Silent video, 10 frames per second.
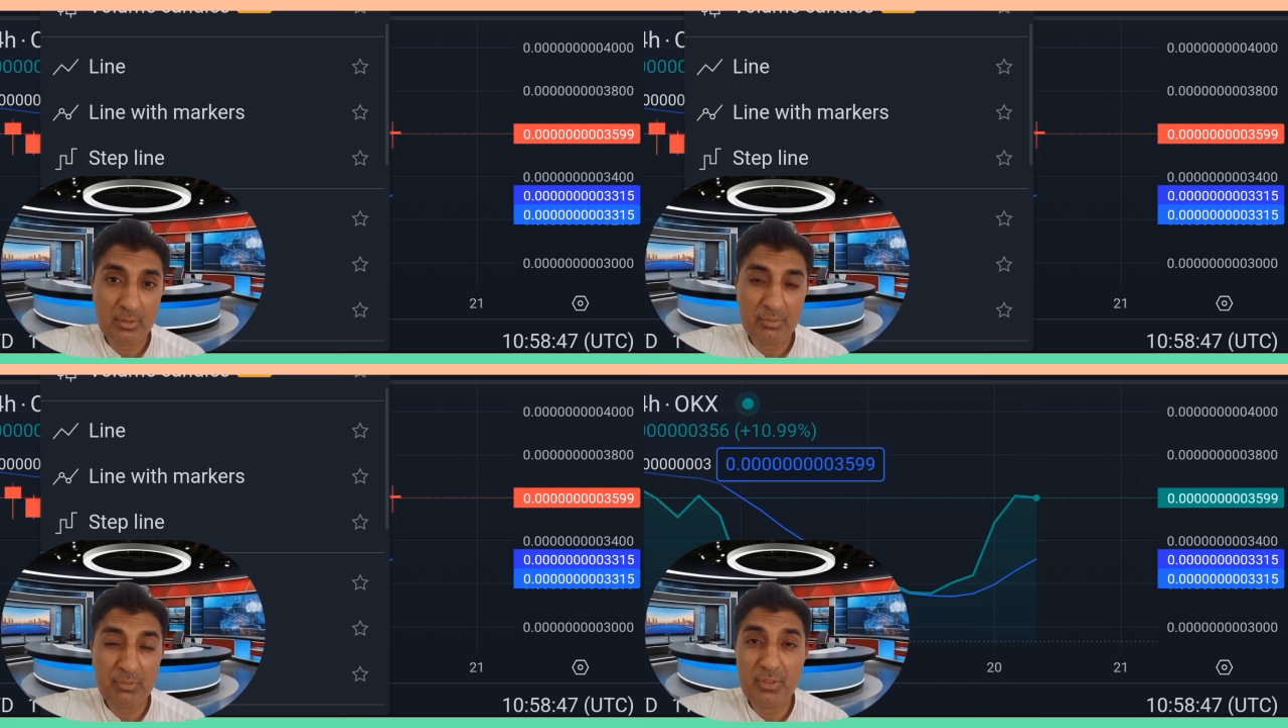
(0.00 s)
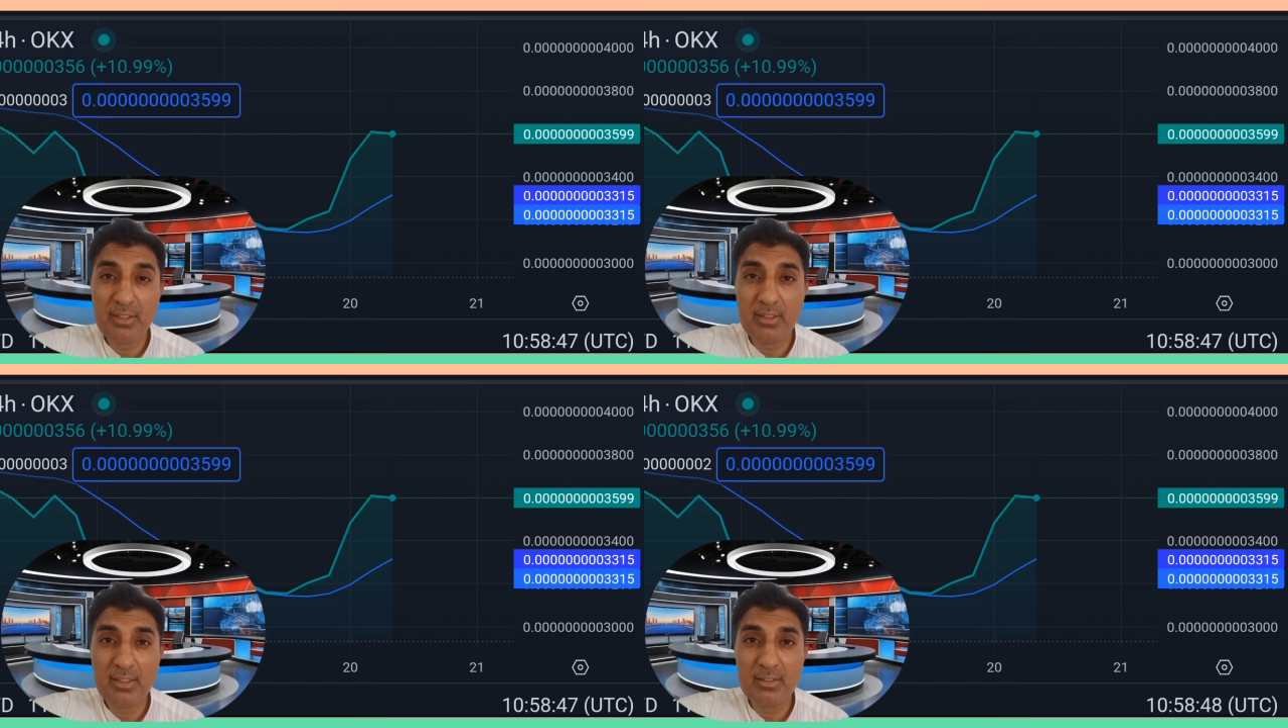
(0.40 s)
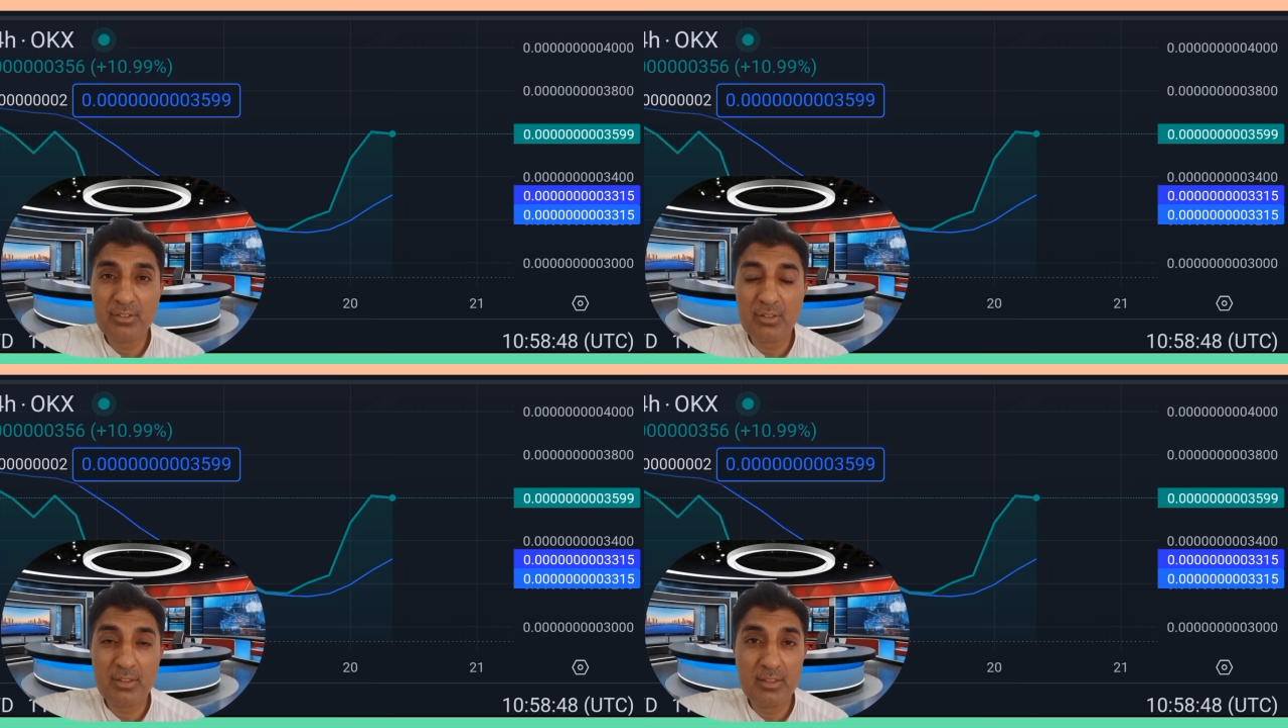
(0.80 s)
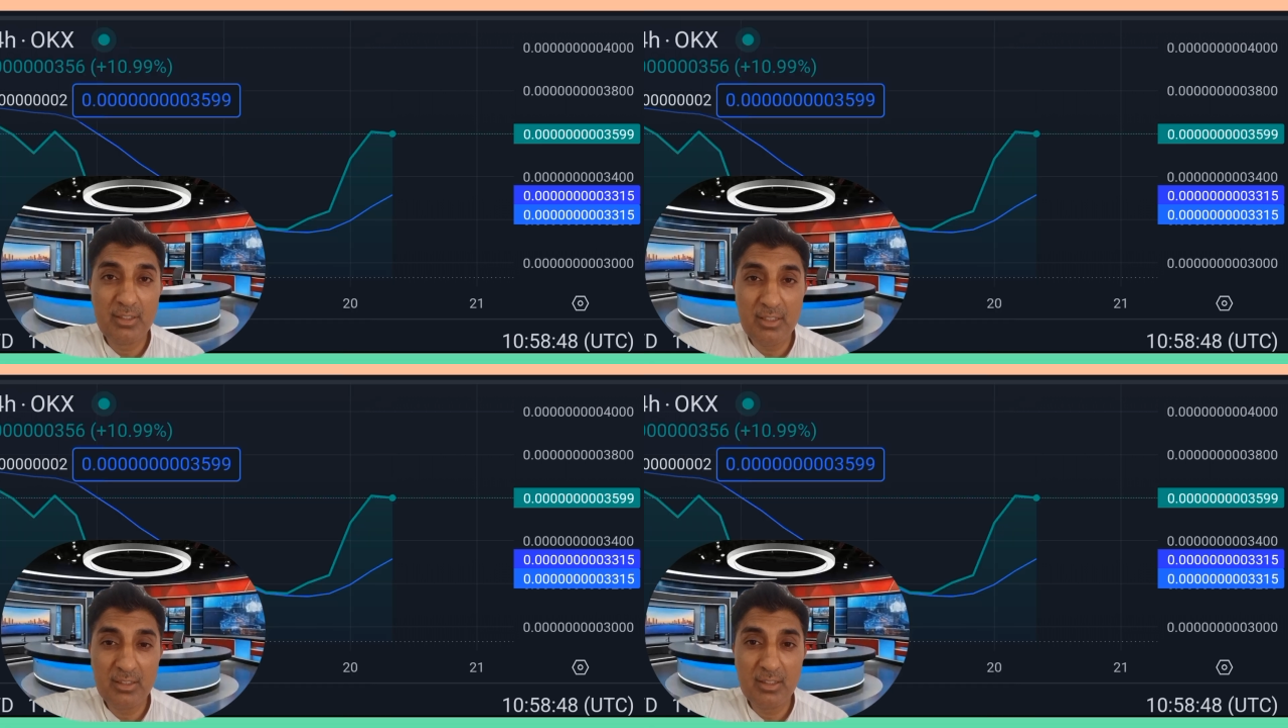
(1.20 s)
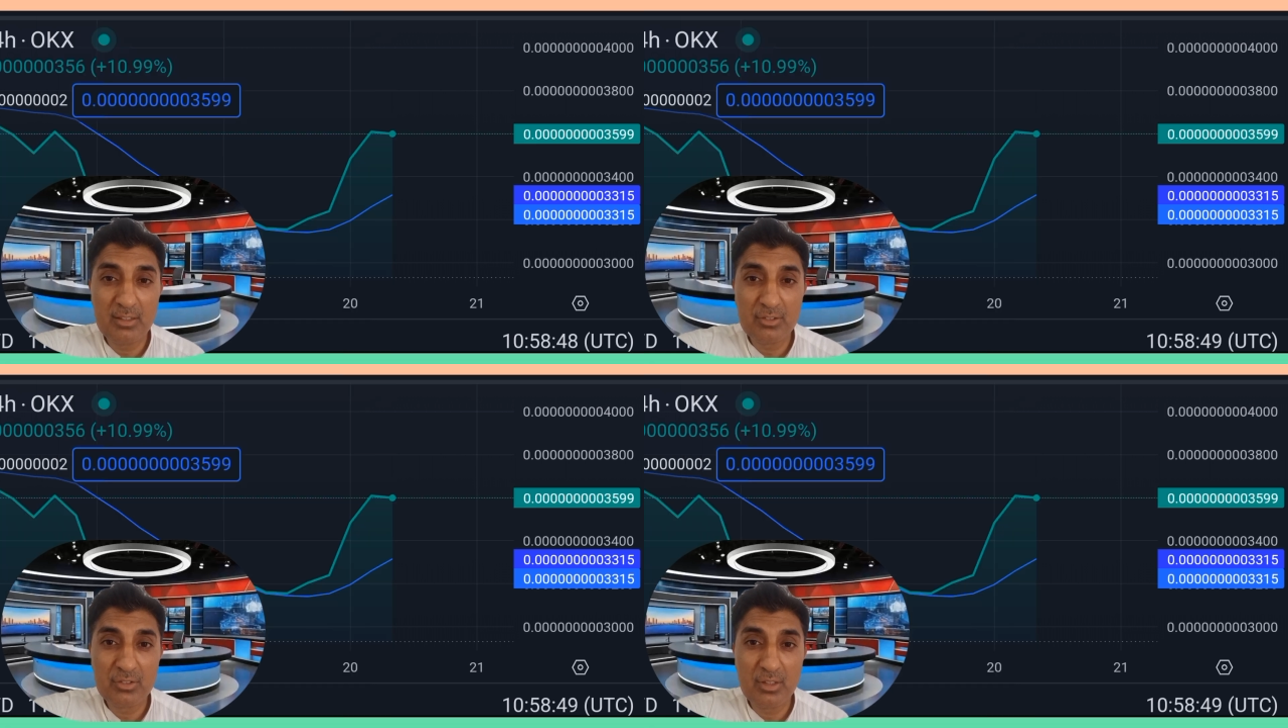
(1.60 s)
15 days, green
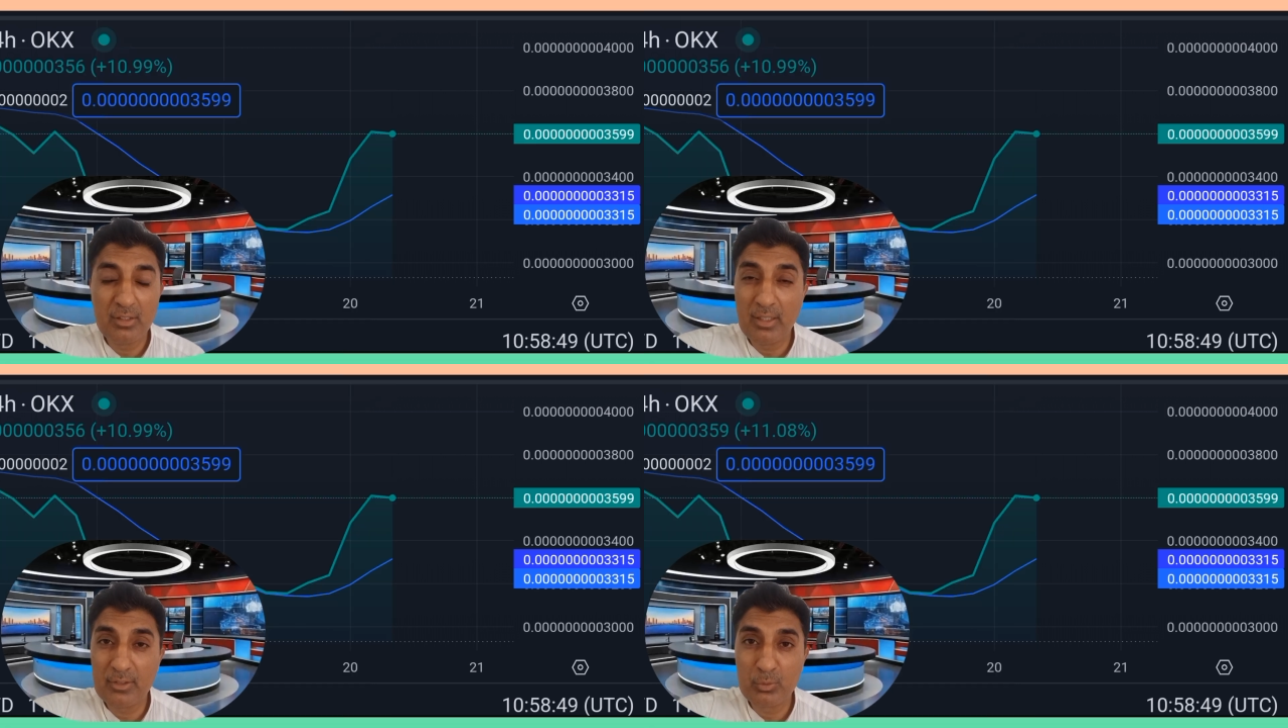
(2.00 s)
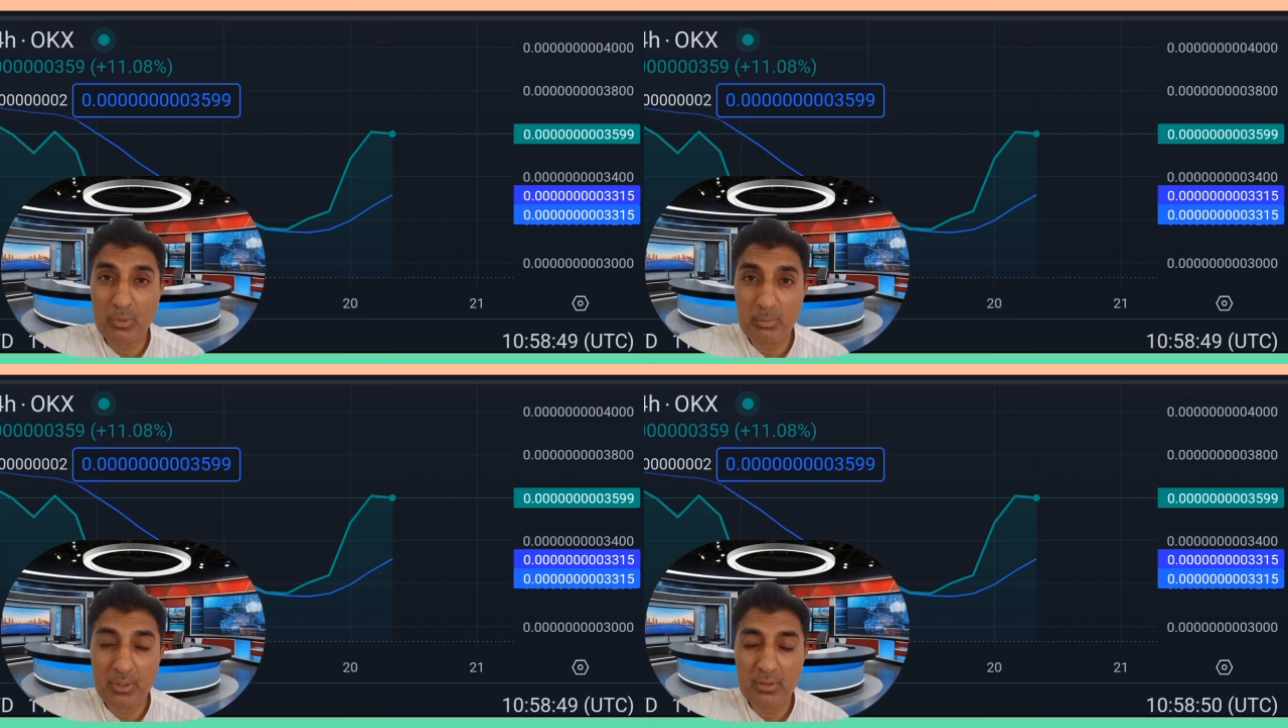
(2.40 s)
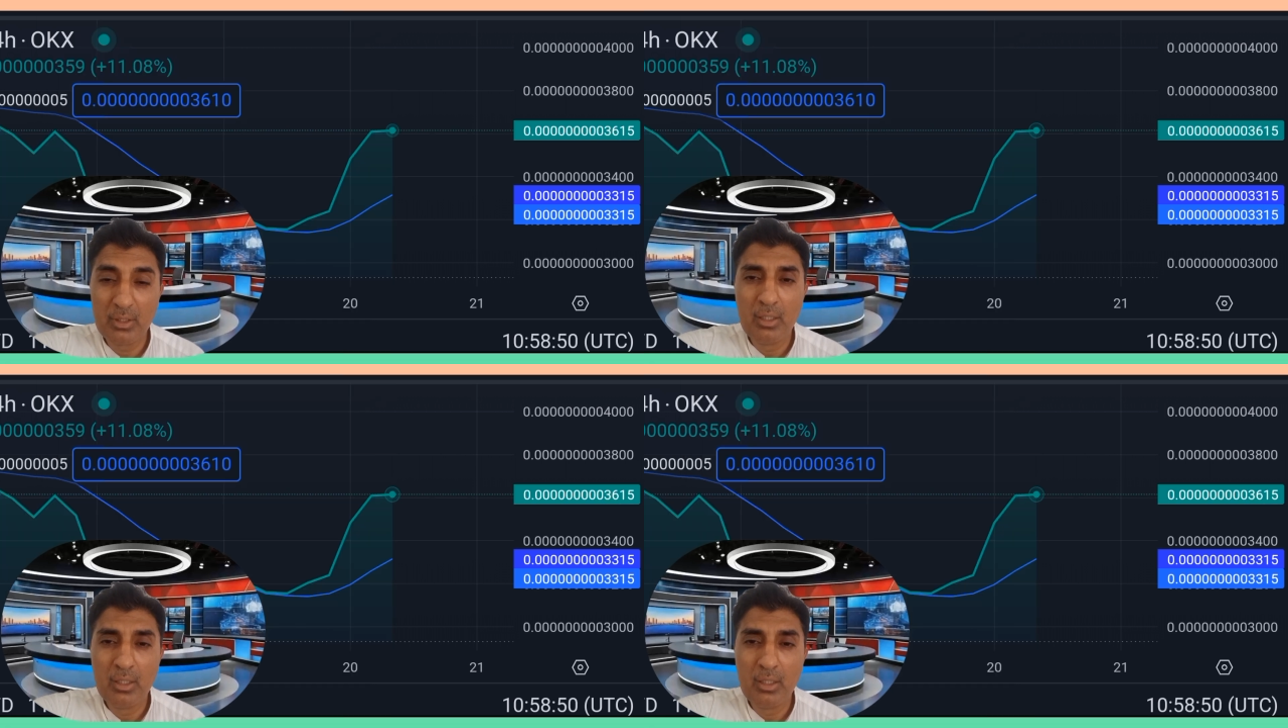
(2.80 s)
days, last 1 month.